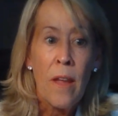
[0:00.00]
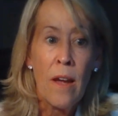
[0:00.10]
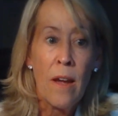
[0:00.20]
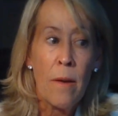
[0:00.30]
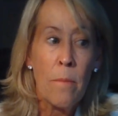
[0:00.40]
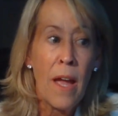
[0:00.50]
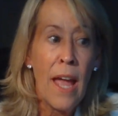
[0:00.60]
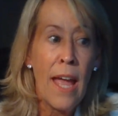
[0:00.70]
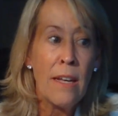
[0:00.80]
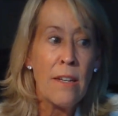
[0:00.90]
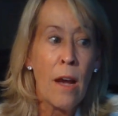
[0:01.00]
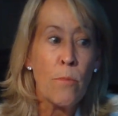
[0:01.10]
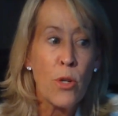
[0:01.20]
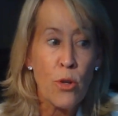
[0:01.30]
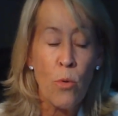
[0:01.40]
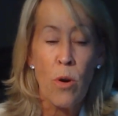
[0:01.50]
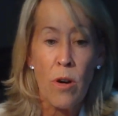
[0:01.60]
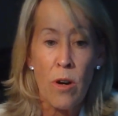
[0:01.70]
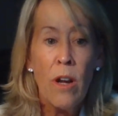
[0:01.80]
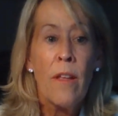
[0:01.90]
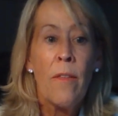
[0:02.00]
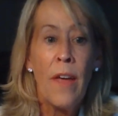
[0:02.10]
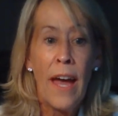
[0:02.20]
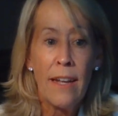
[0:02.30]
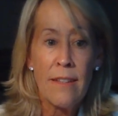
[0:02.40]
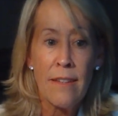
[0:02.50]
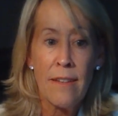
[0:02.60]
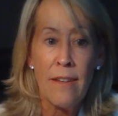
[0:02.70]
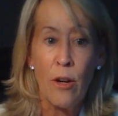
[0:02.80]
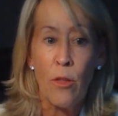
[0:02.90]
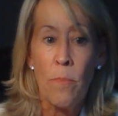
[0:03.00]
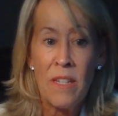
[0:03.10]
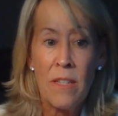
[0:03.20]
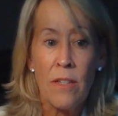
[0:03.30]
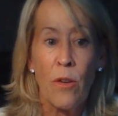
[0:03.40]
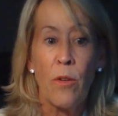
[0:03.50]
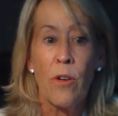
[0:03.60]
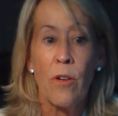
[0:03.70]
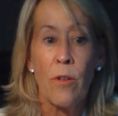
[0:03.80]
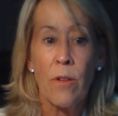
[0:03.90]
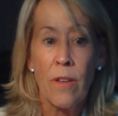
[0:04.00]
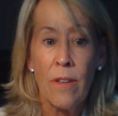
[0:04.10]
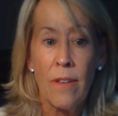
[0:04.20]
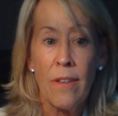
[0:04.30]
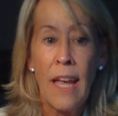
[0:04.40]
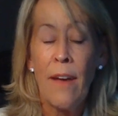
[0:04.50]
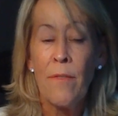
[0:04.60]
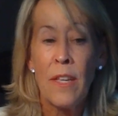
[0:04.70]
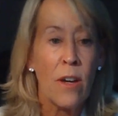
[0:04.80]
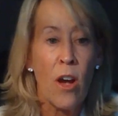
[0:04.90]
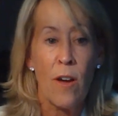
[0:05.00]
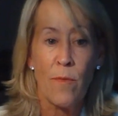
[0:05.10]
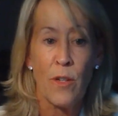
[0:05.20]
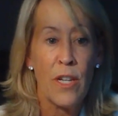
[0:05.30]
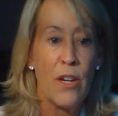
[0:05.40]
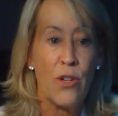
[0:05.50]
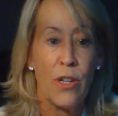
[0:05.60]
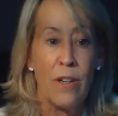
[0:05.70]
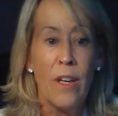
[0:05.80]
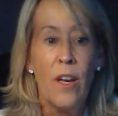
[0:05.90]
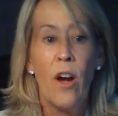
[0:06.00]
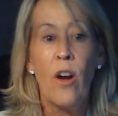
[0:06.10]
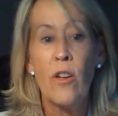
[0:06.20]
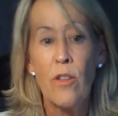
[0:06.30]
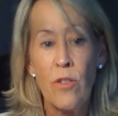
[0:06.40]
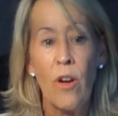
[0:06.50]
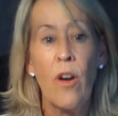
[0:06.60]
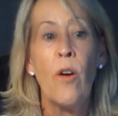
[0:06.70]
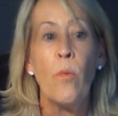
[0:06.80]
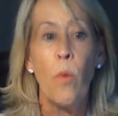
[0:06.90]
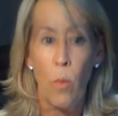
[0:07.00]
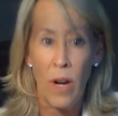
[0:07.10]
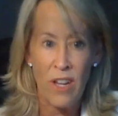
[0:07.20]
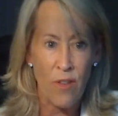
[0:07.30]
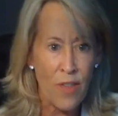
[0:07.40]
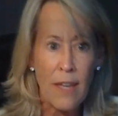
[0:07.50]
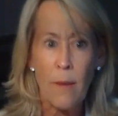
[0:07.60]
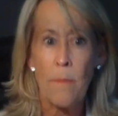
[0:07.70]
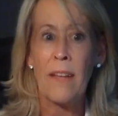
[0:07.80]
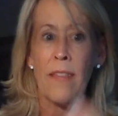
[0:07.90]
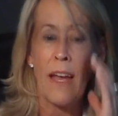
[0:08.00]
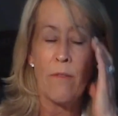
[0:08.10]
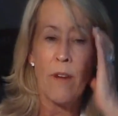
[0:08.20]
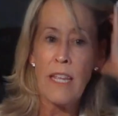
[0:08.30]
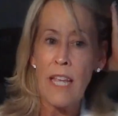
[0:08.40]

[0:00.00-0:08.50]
And I'm sure that, the business owner having the conversation, well, what do you think about that? Right.